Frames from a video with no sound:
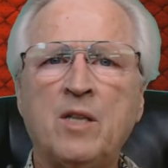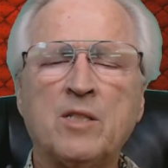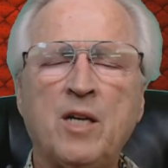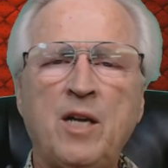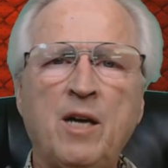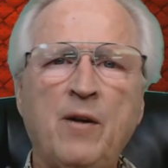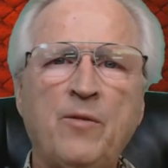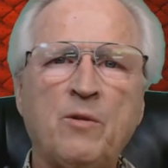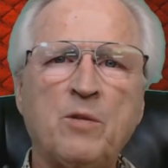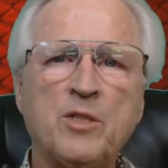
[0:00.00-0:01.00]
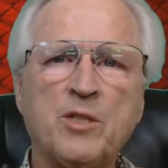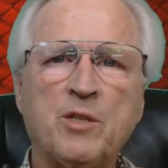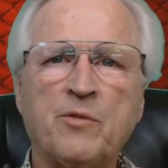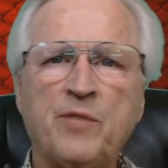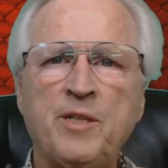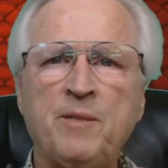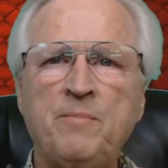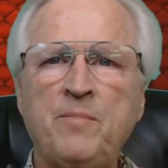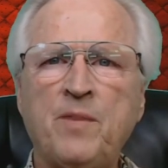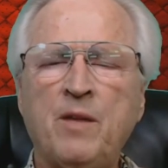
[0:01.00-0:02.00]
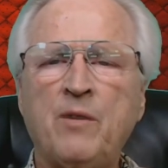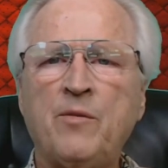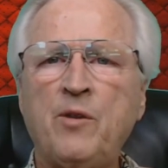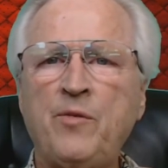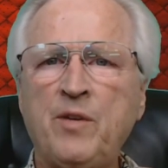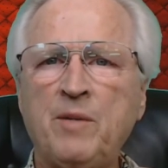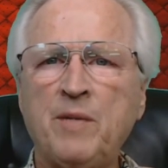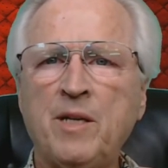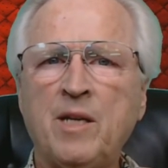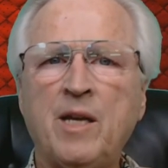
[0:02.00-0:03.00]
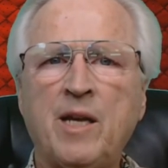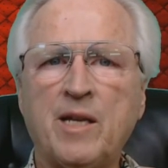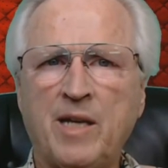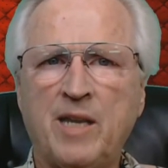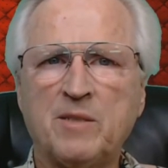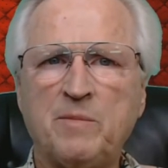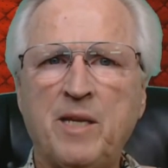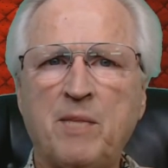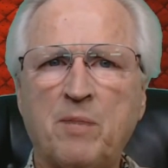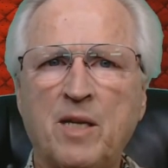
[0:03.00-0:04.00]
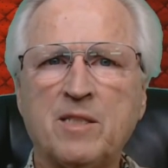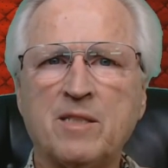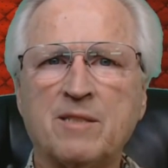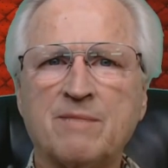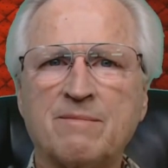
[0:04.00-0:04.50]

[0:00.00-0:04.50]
signing off and wishing you freedom, fulfillment, and God's many blessings.